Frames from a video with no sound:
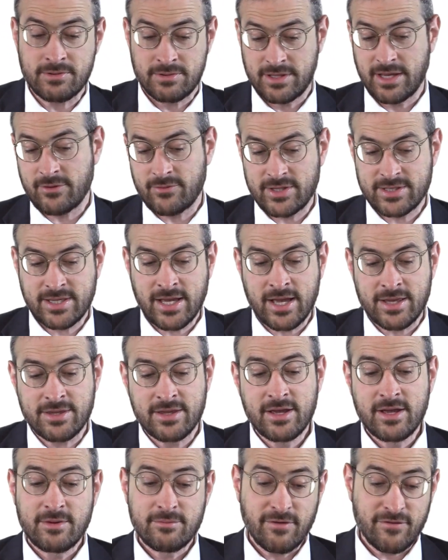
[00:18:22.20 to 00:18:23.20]
like we said,
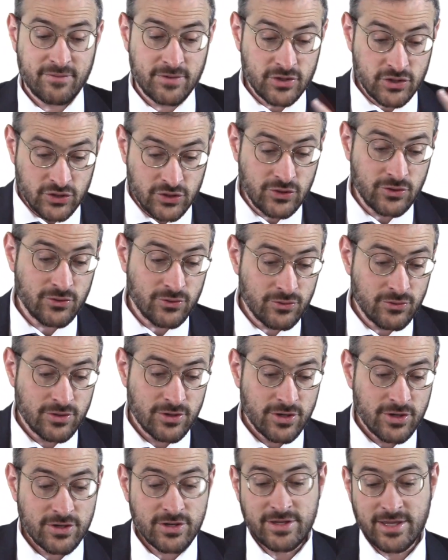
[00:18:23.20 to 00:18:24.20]
but from the Jew,
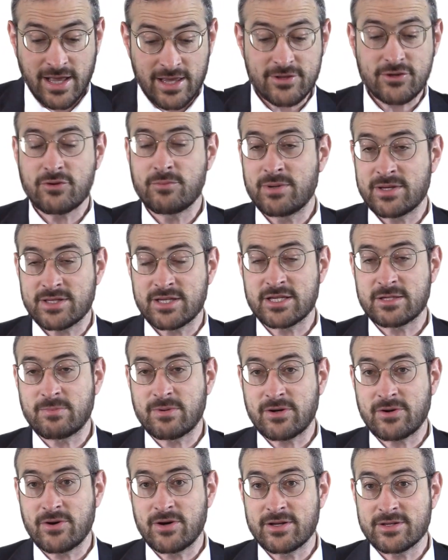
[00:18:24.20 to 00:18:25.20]
you now do business
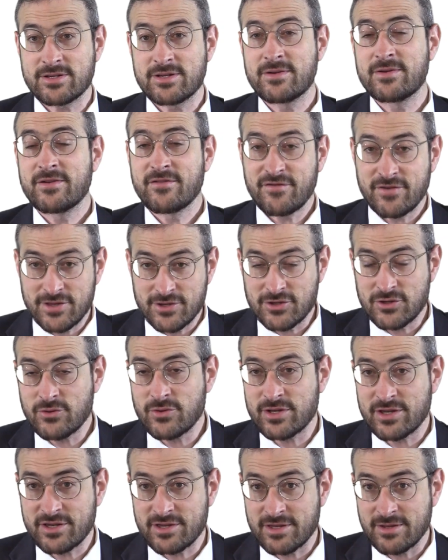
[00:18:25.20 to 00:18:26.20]
because for the Jew,
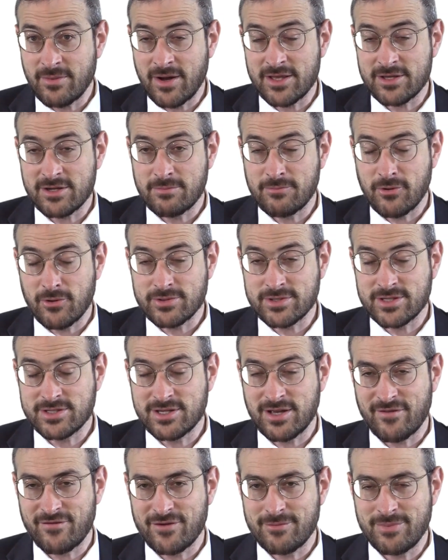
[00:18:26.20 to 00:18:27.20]
it's the monetary proceeds
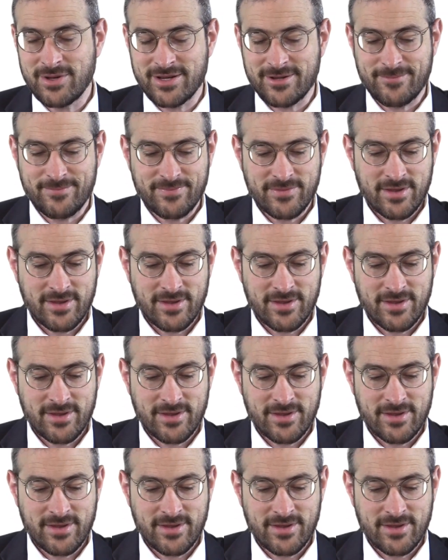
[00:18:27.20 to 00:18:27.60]
are forbidden.